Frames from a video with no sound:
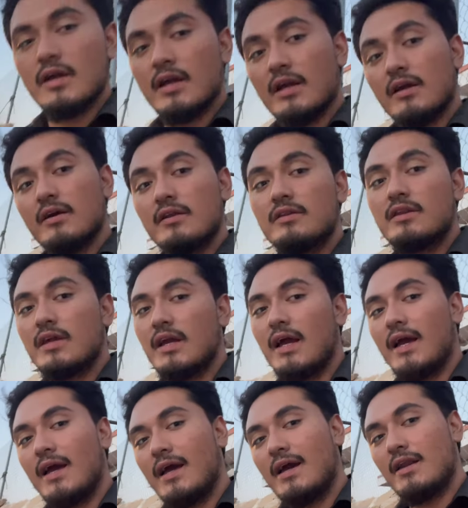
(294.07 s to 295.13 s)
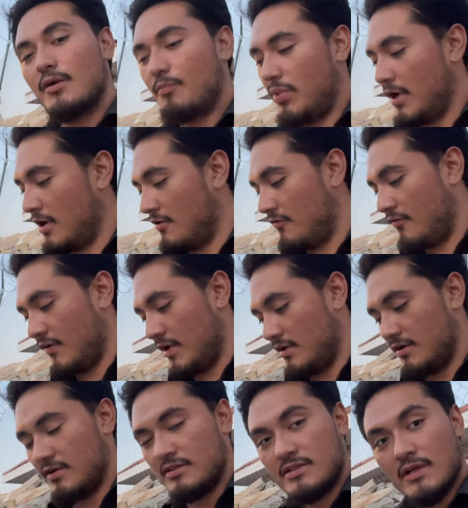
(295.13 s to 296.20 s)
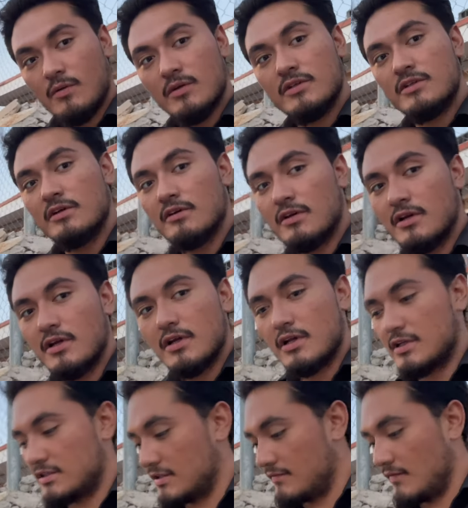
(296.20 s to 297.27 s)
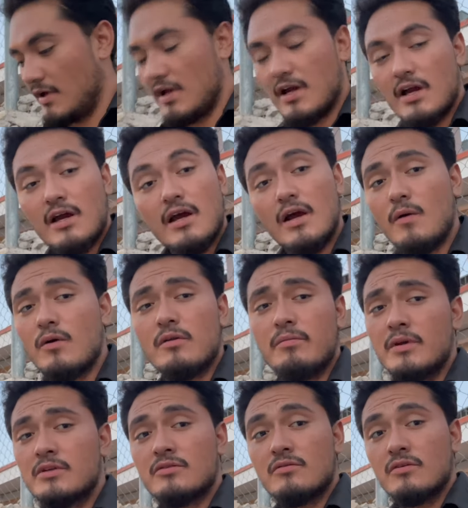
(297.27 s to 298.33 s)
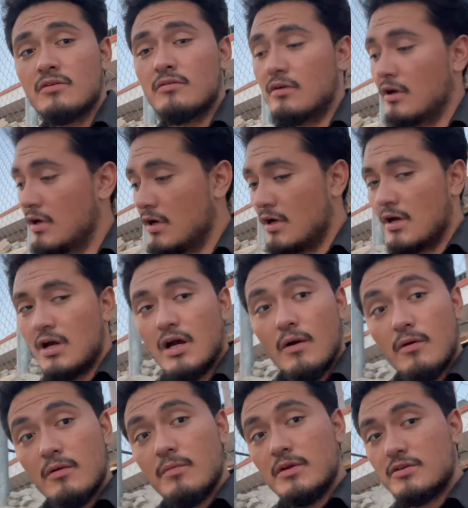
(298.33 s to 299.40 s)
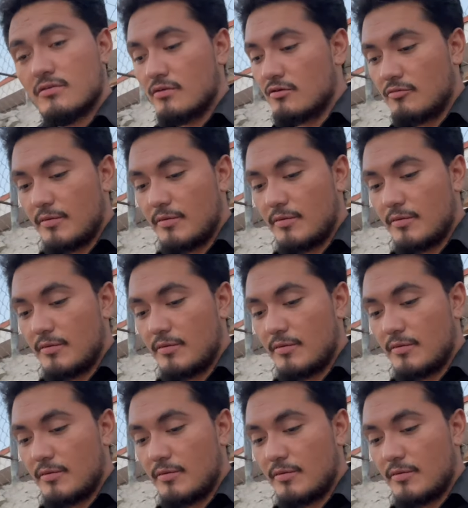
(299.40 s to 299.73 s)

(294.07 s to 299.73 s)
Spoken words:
and good thing I had a pair of fenders that were still good, because if not, I would have been screwed. I would have been screwed